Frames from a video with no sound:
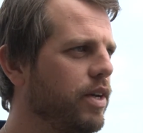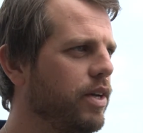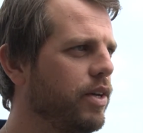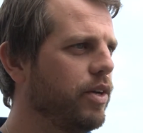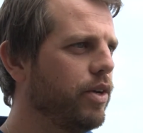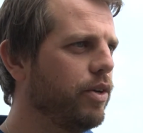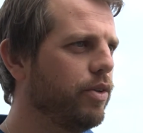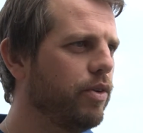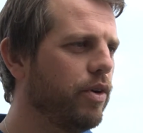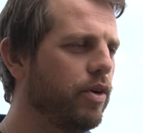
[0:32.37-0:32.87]
You
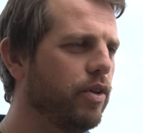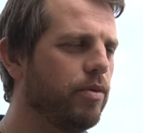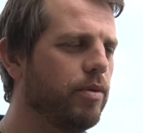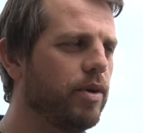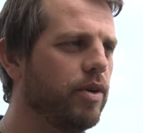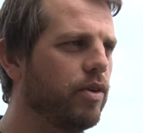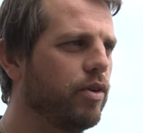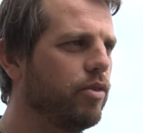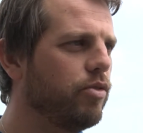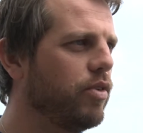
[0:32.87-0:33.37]
know, throw them
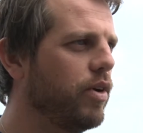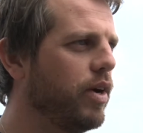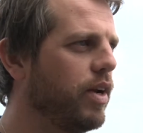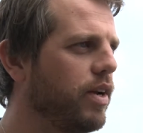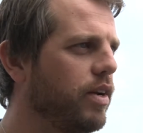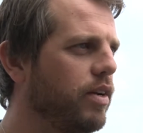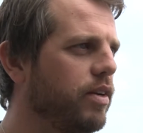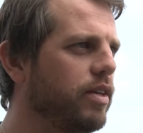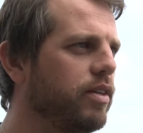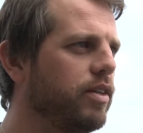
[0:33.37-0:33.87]
in on a
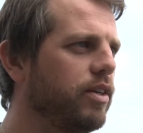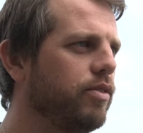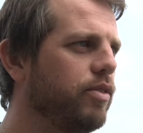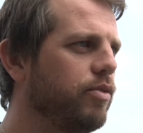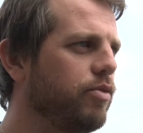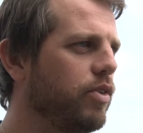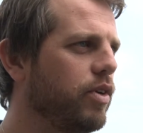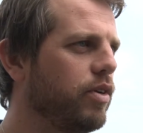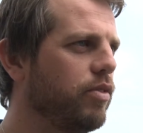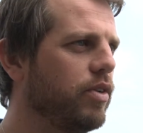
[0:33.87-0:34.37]
Friday night in
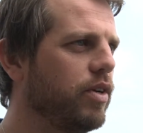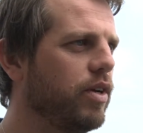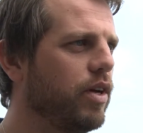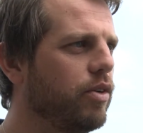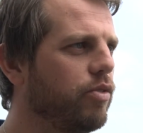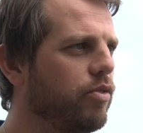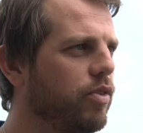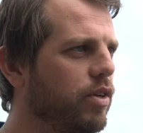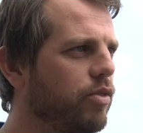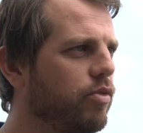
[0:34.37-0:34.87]
front of a
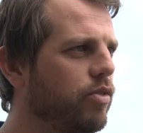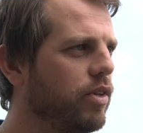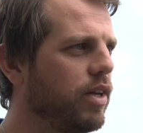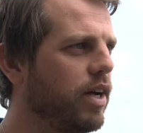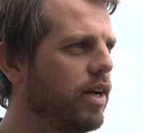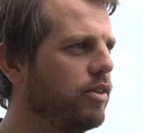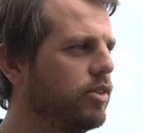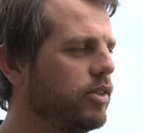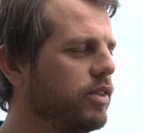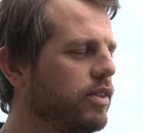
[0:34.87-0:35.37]
hopefully a full
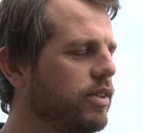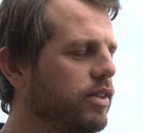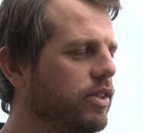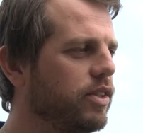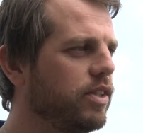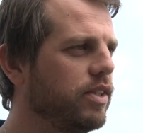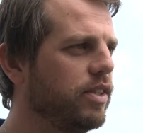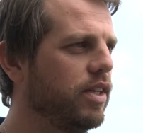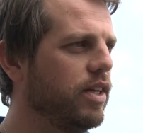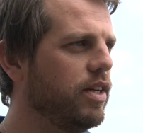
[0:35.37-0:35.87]
house, and
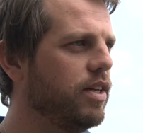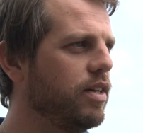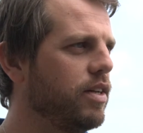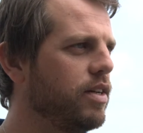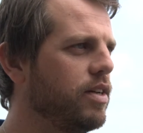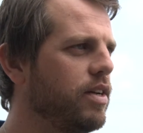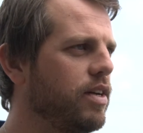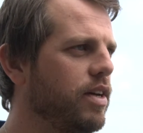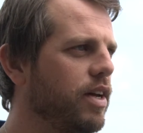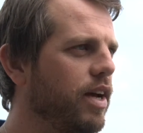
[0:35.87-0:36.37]
just see
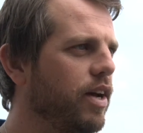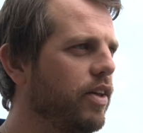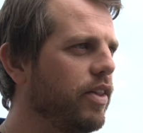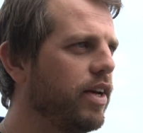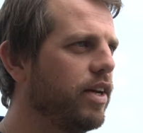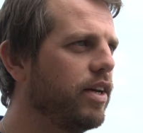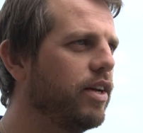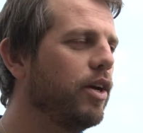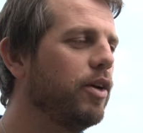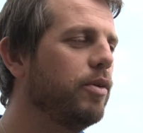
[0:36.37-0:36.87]
how
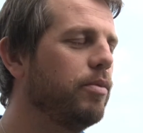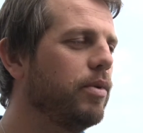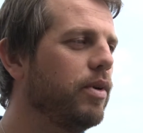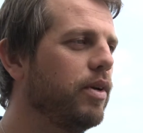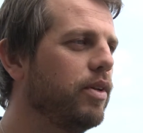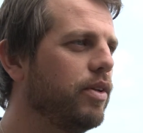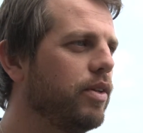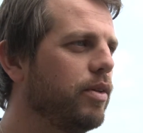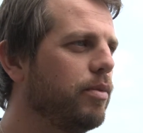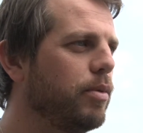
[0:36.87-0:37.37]
they cope
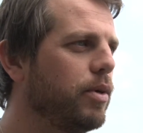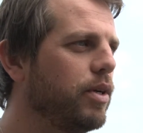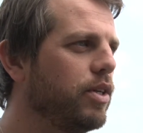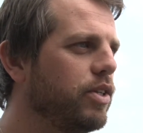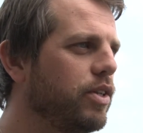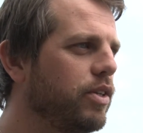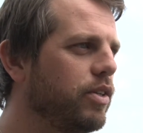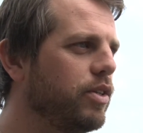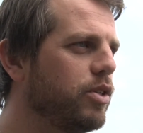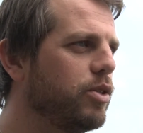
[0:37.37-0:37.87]
under the
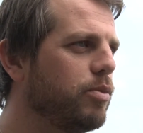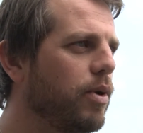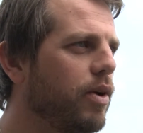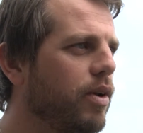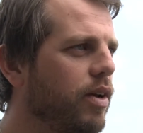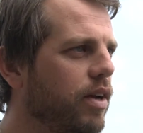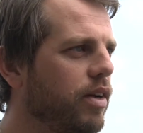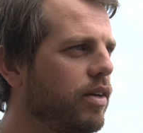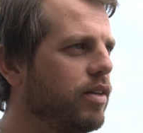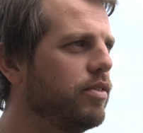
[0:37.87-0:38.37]
pressure and the
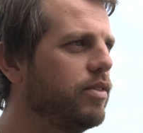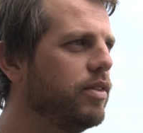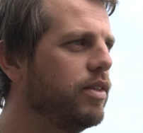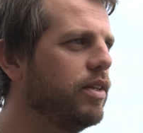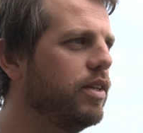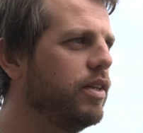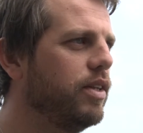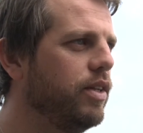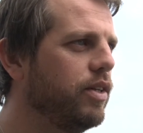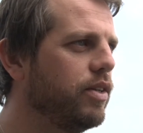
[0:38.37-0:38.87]
spotlight of
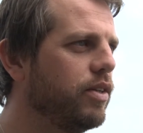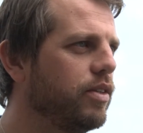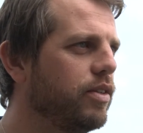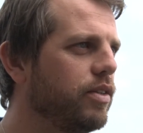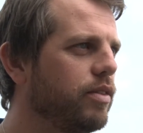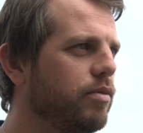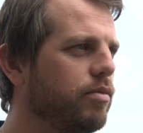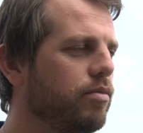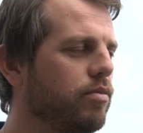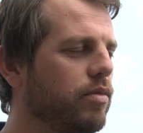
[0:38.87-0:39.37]
the you know
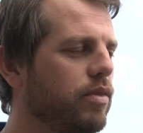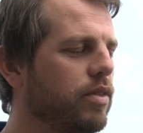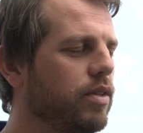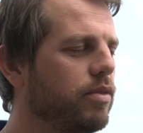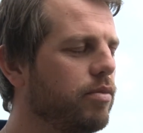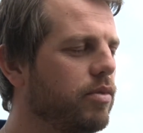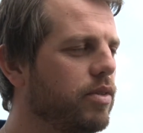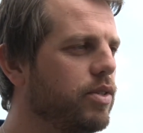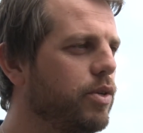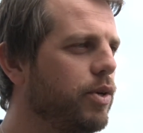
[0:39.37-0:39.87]
the
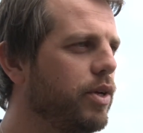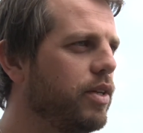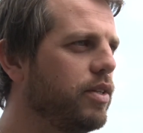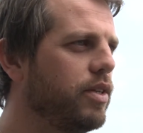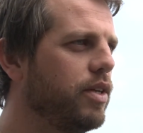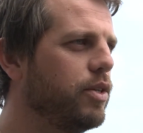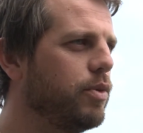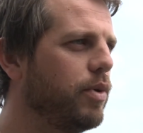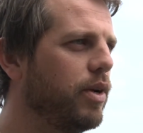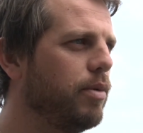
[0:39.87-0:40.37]
the
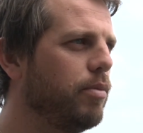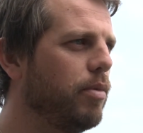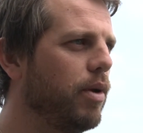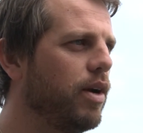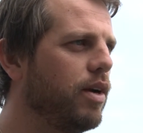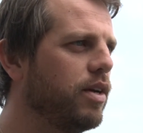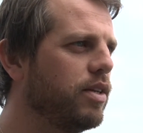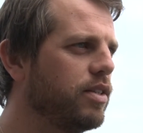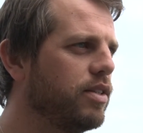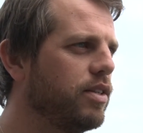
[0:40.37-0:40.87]
T- 20
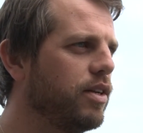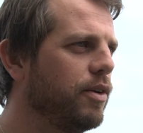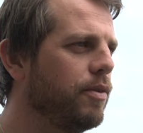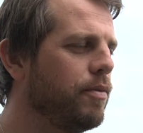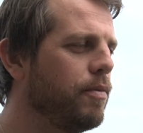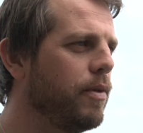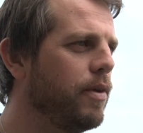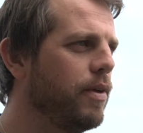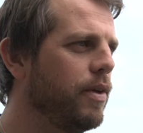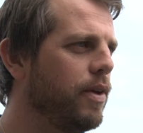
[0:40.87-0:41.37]
Blast. So,
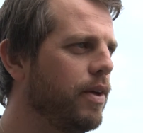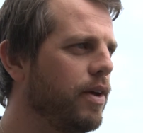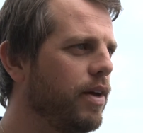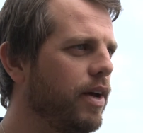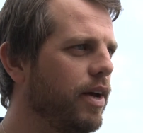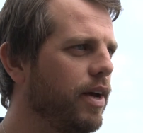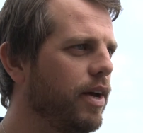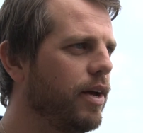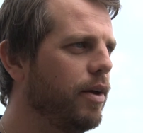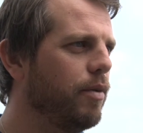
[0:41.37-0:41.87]

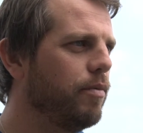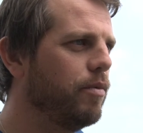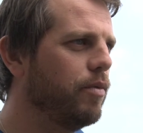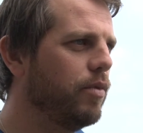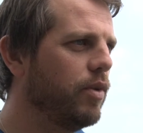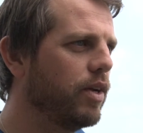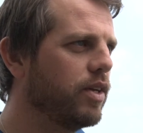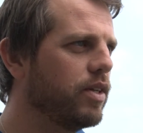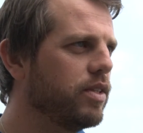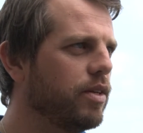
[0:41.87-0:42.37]
um,
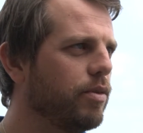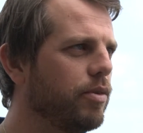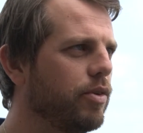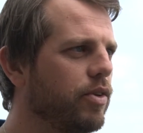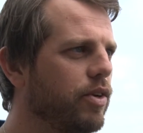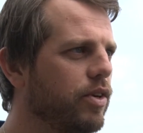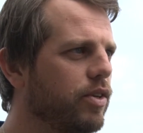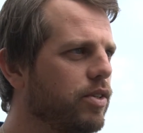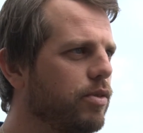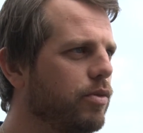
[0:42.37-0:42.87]
like I said, we've
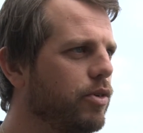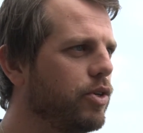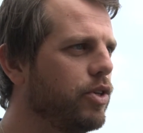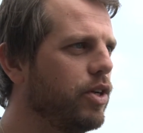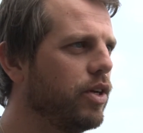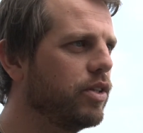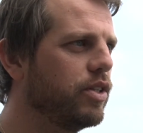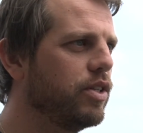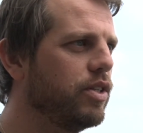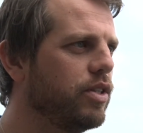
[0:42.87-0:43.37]
got some good
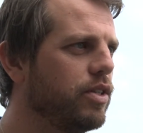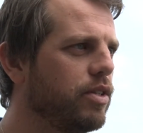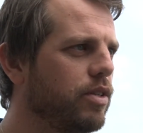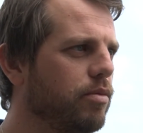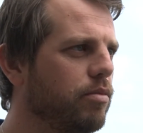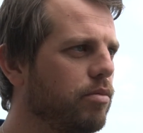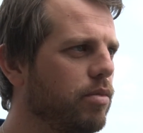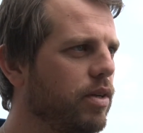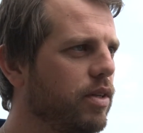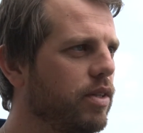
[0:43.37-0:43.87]
youngsters,
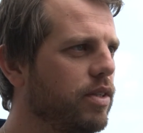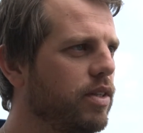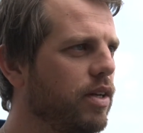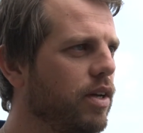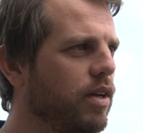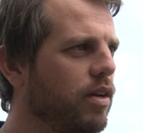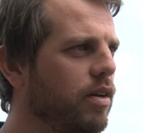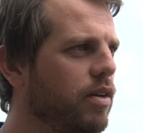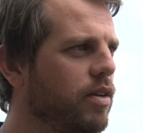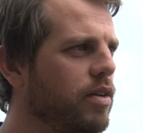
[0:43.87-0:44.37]
but
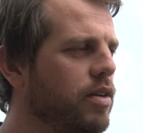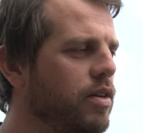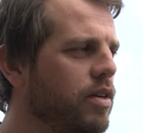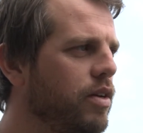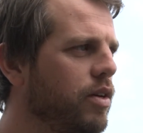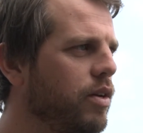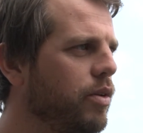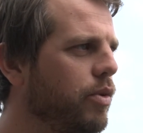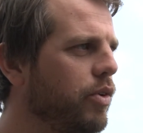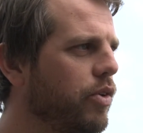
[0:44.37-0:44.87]
uh,
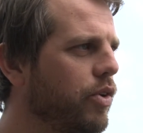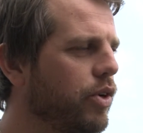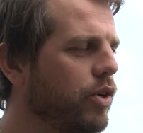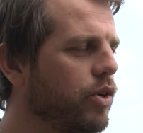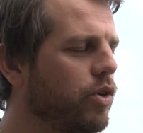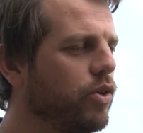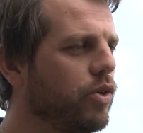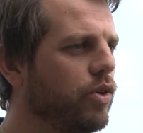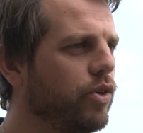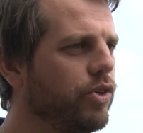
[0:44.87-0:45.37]
we've got a
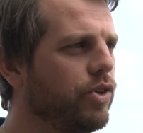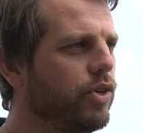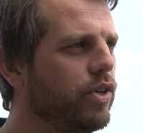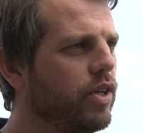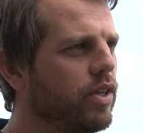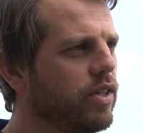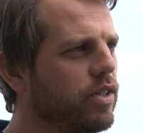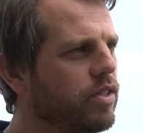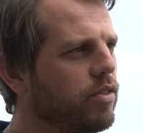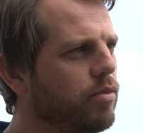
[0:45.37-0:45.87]
core
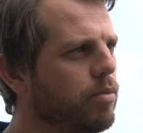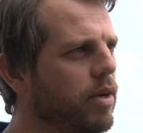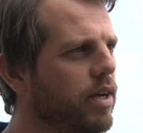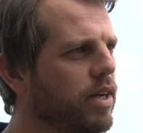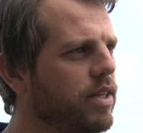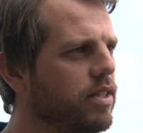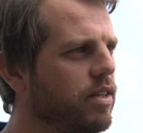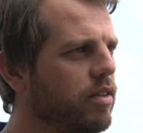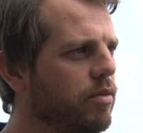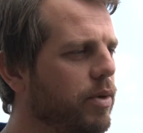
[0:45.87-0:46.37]
nucleus of
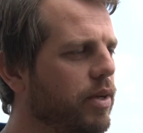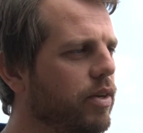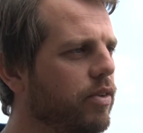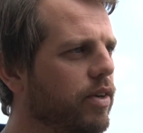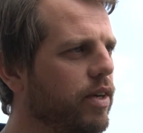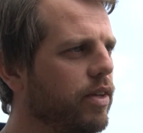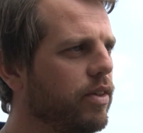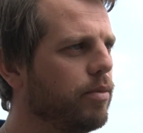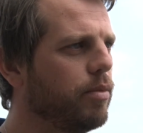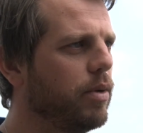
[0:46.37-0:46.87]
players that have been
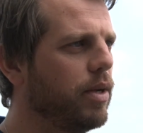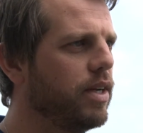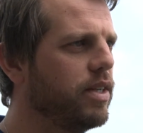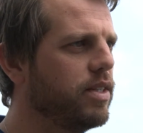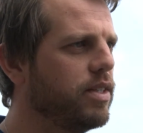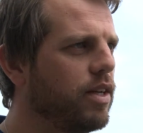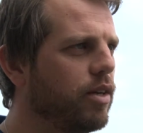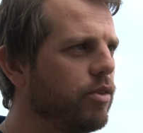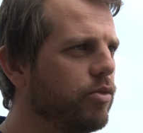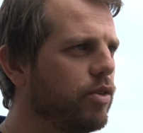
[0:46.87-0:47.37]
around the
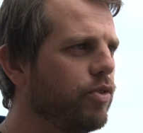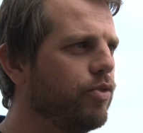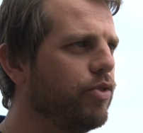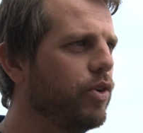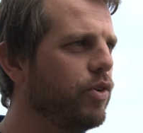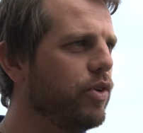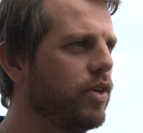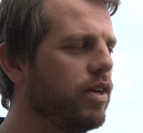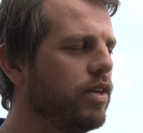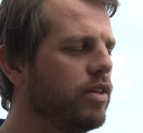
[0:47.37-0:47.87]
place now for a
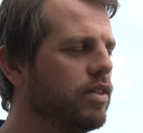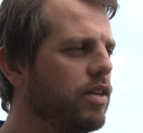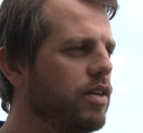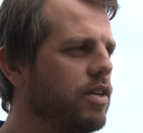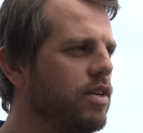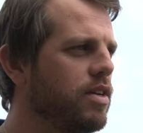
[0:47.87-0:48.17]
few years.